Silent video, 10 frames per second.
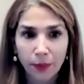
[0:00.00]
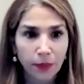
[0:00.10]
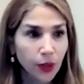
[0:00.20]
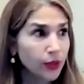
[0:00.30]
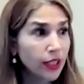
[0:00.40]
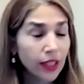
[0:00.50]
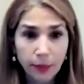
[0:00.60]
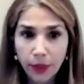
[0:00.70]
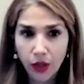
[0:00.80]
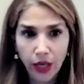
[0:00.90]
there's a
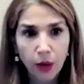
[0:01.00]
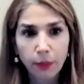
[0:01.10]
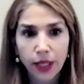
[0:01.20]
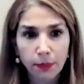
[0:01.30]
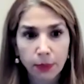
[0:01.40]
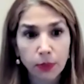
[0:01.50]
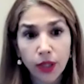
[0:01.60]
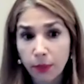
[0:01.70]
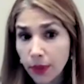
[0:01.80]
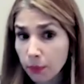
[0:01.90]
limit on how many people
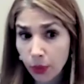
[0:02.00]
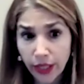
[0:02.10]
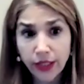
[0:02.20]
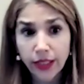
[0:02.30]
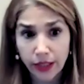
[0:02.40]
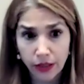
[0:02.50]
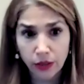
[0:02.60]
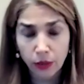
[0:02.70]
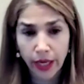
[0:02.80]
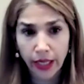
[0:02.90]
can be present,
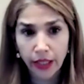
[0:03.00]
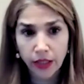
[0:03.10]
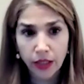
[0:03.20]
right?